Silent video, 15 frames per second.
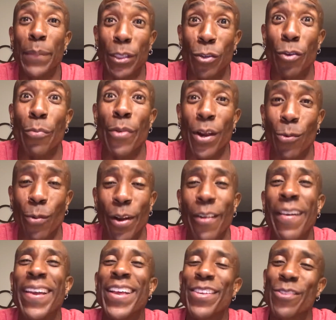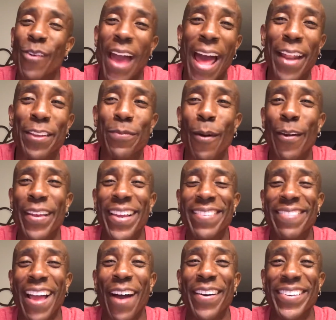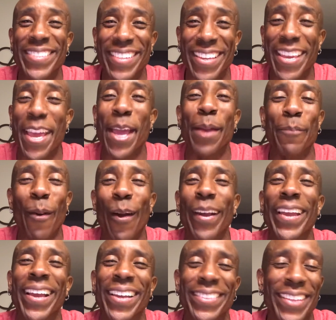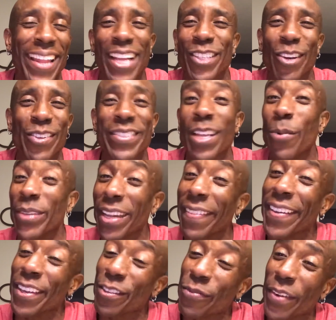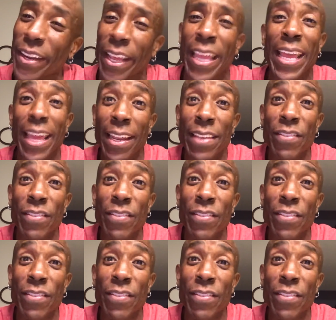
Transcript: But you're the breadwinner. So Alex Marquez now is the King Marquez at HRC, which I think is funny.